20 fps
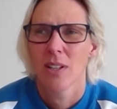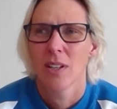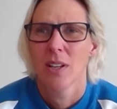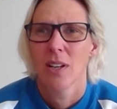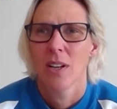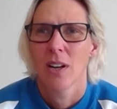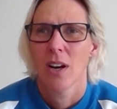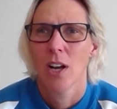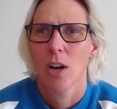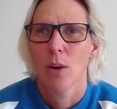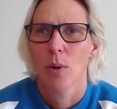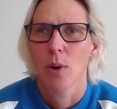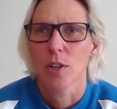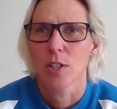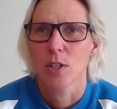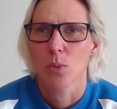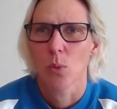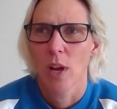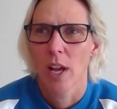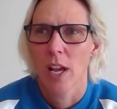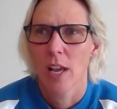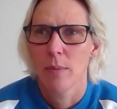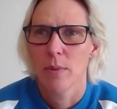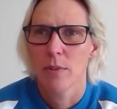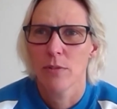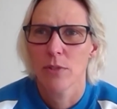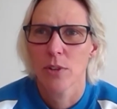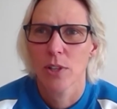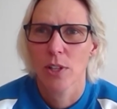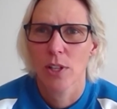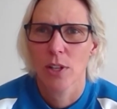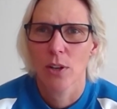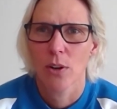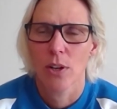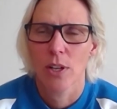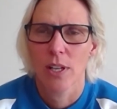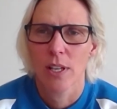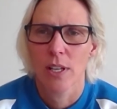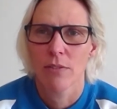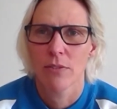I know when I swam, you've really got to
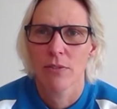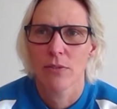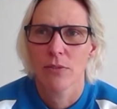give